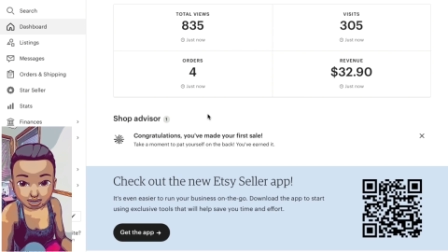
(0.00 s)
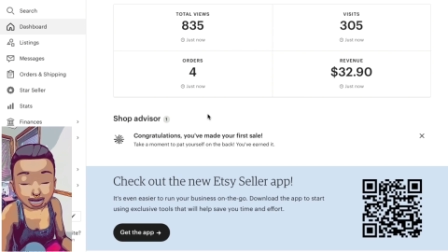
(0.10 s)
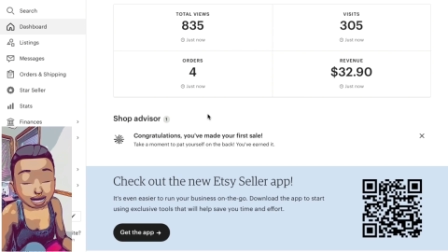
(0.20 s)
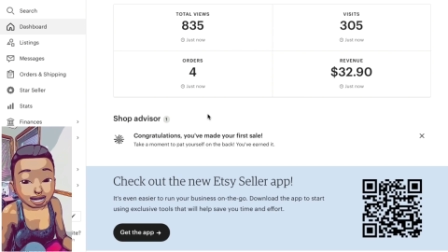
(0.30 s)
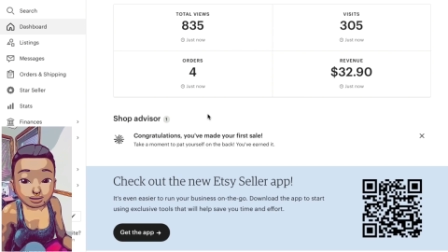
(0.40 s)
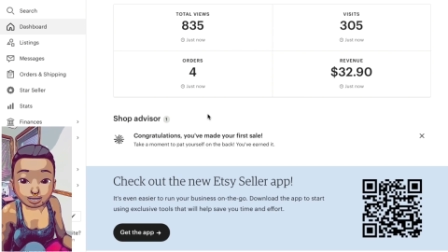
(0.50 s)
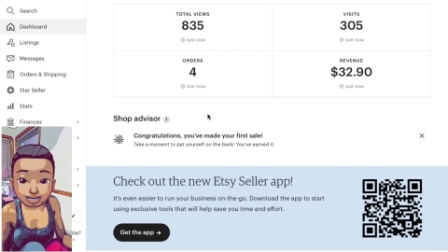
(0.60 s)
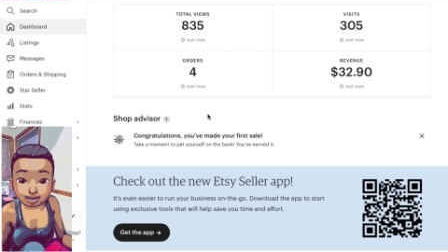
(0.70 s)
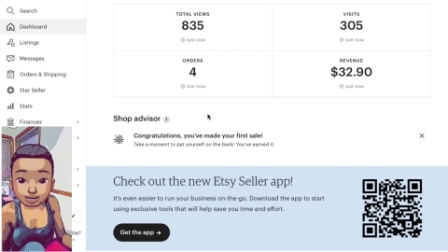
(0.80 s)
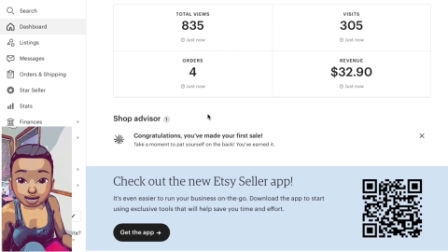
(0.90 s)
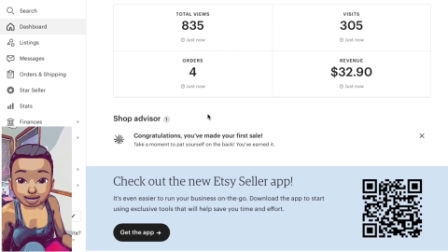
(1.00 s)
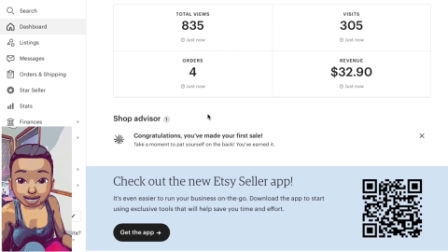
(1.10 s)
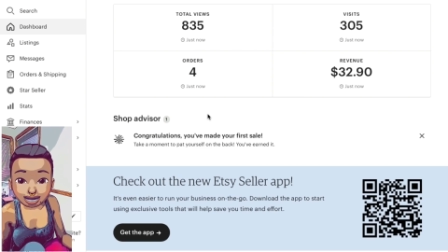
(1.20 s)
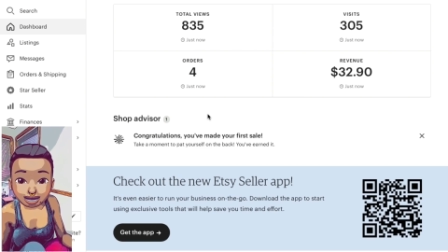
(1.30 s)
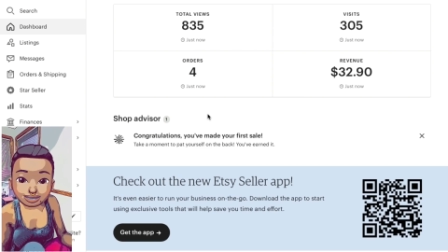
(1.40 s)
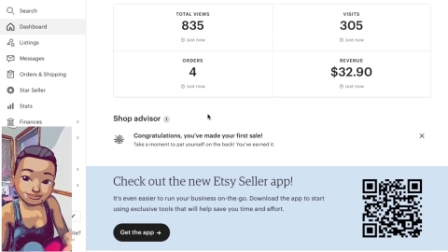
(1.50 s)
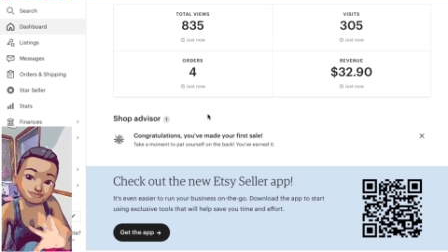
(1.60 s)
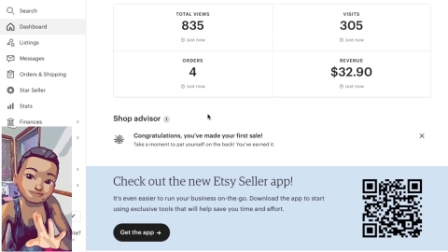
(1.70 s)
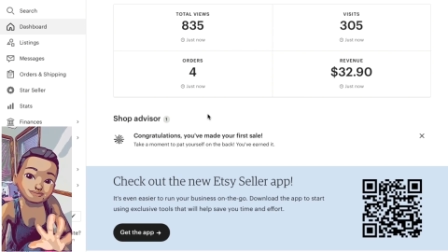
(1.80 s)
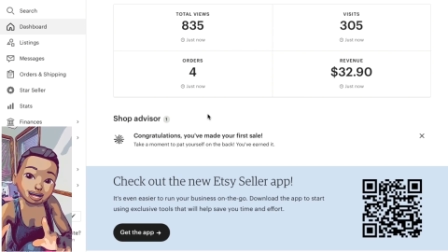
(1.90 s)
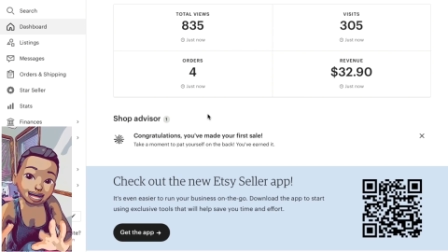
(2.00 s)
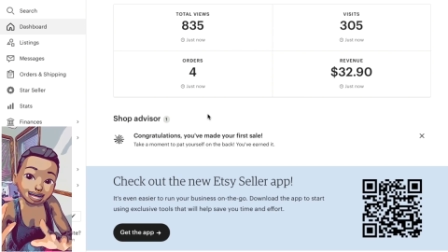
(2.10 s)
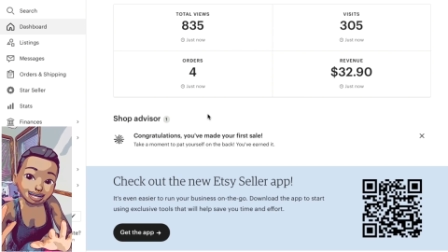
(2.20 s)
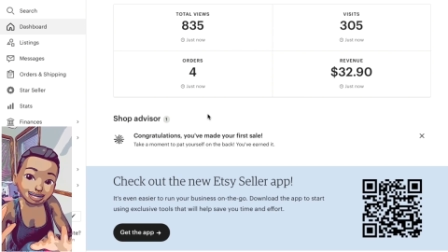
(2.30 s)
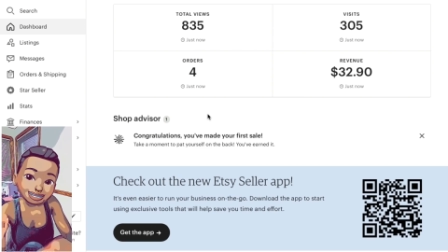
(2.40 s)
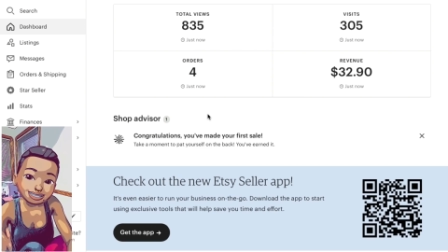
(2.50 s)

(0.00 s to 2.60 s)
and I will see you guys later. Bye.